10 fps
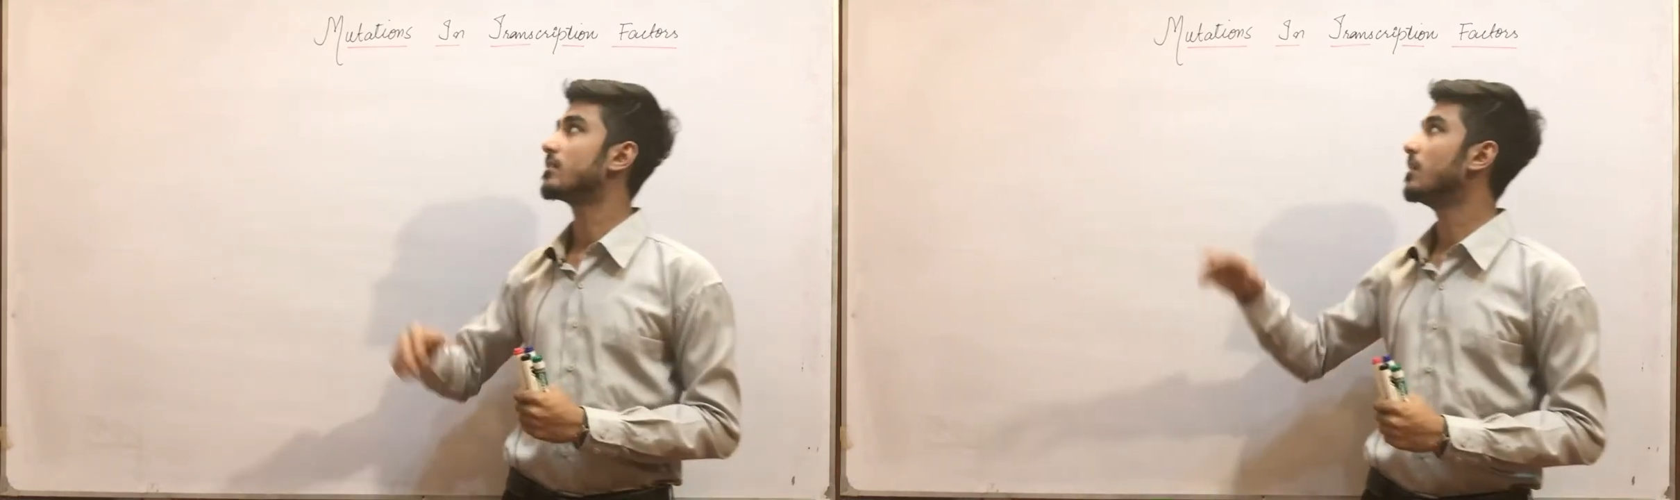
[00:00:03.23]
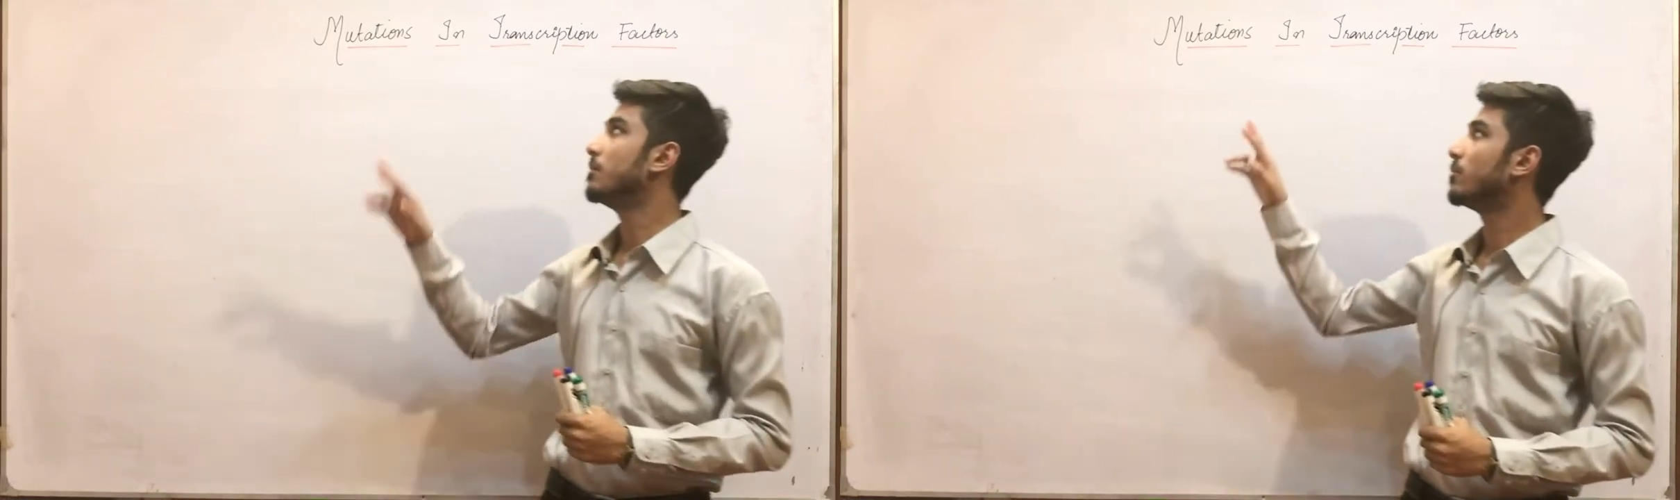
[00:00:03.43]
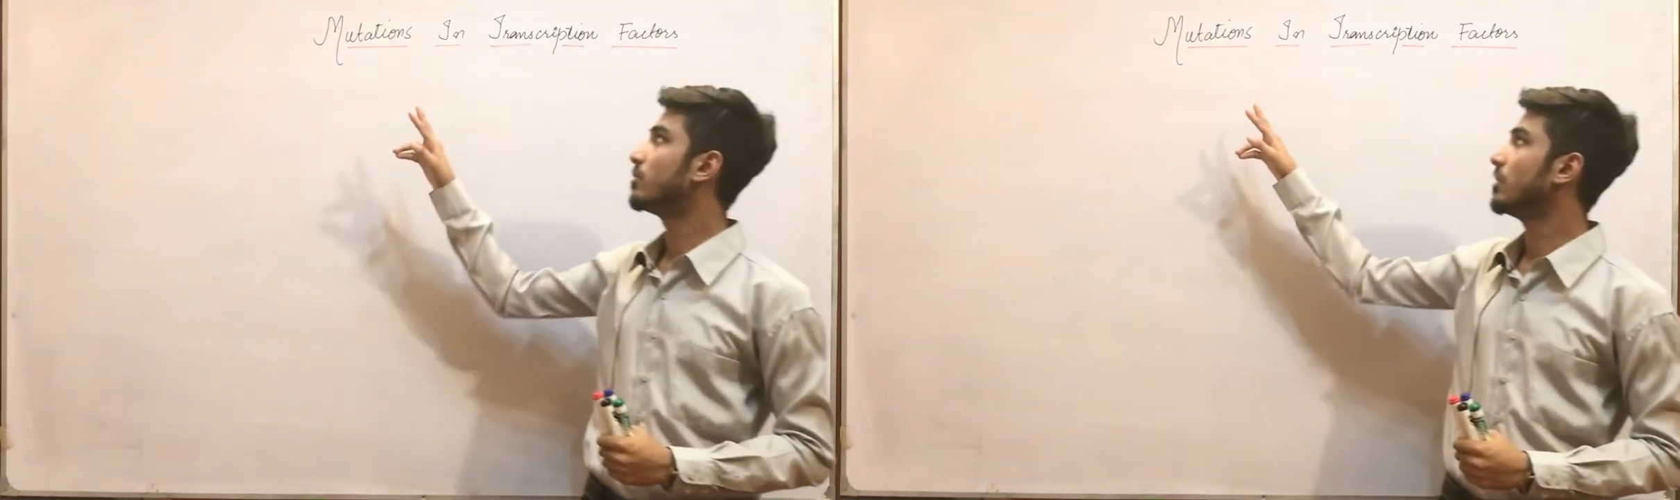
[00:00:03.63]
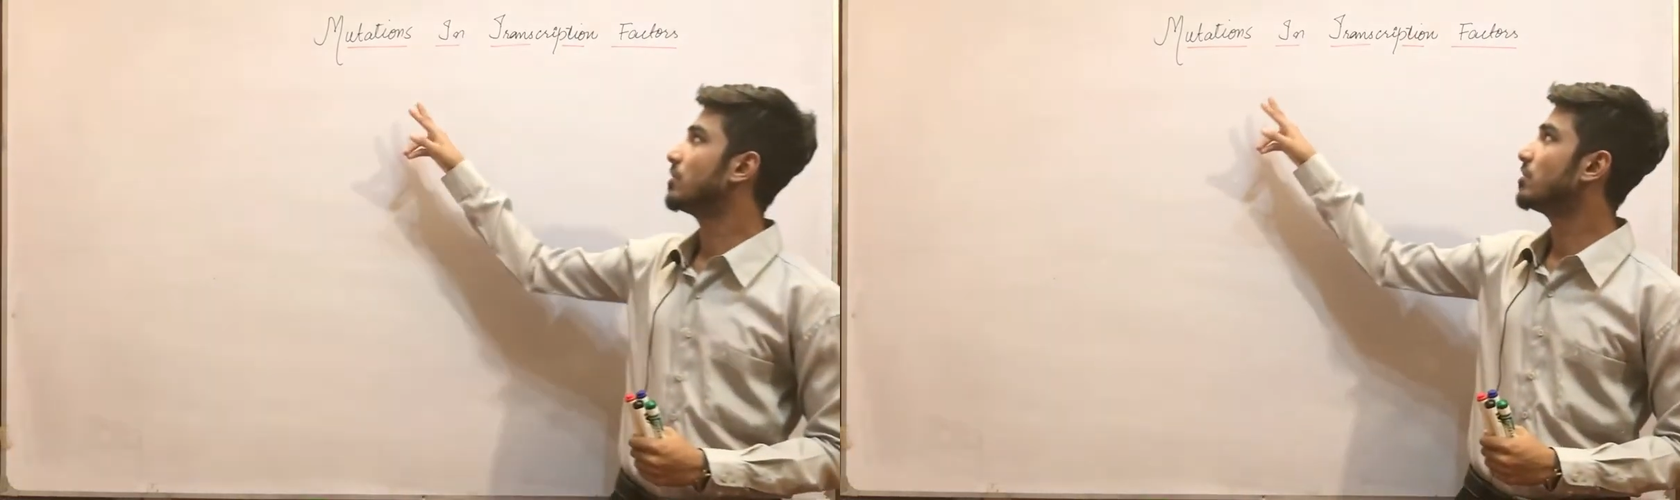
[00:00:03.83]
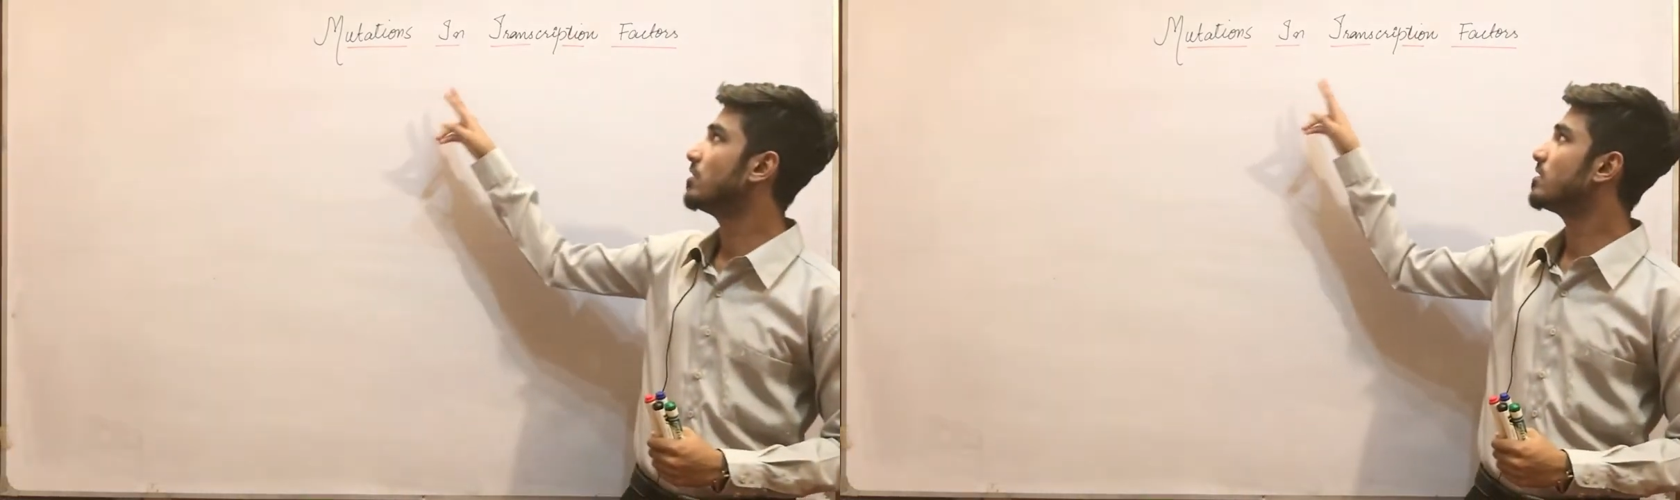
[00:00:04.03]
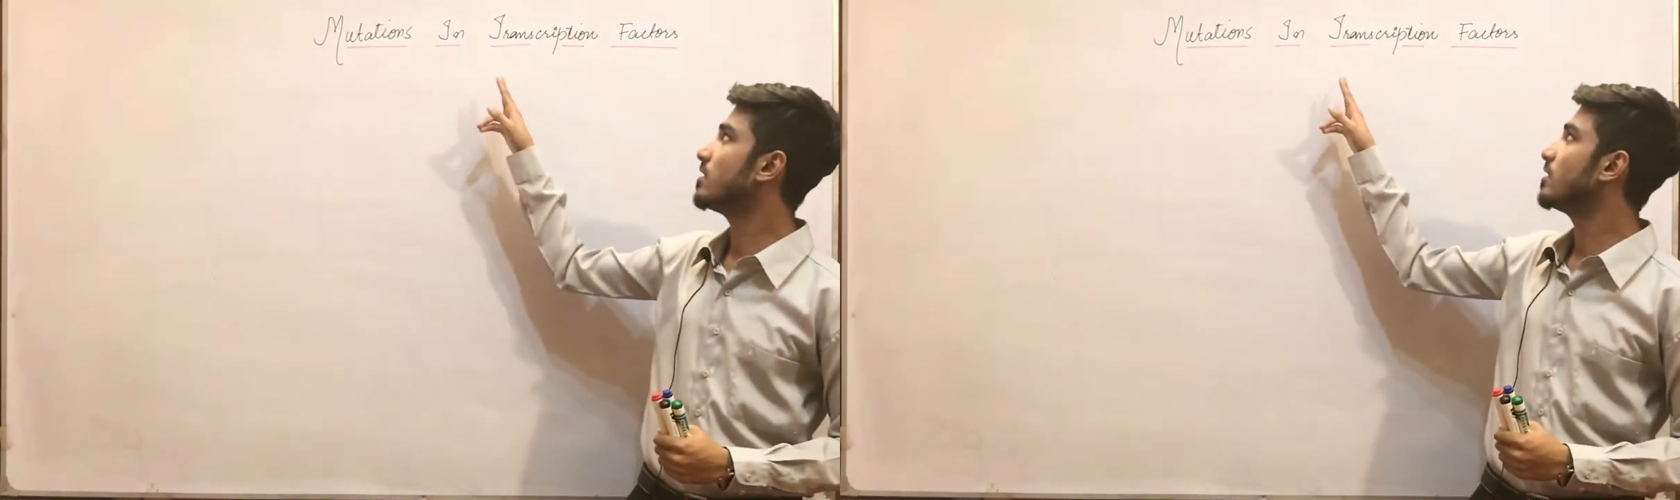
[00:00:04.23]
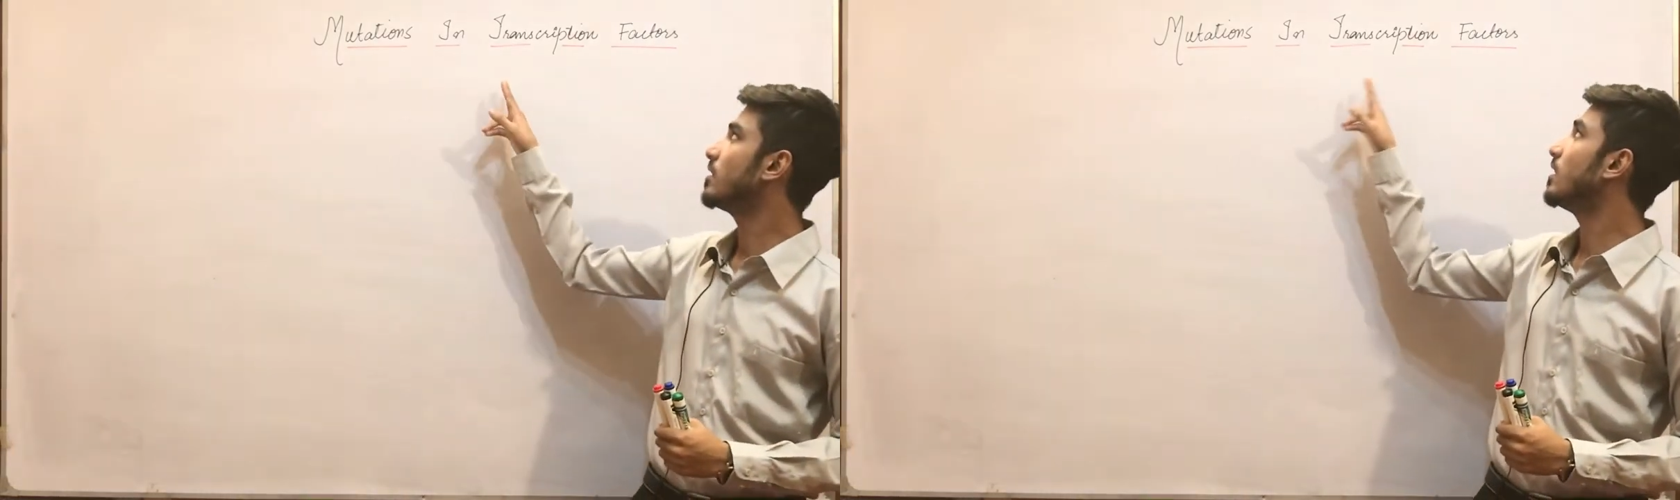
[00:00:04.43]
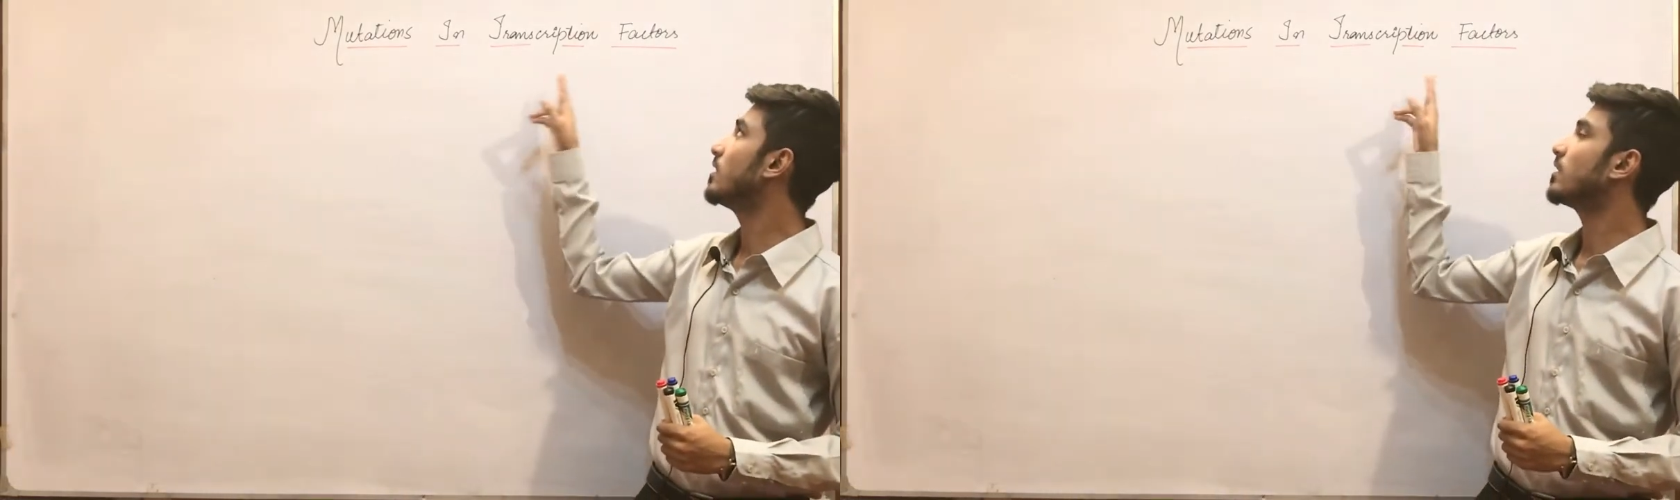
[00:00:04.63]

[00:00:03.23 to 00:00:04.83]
the mutations in the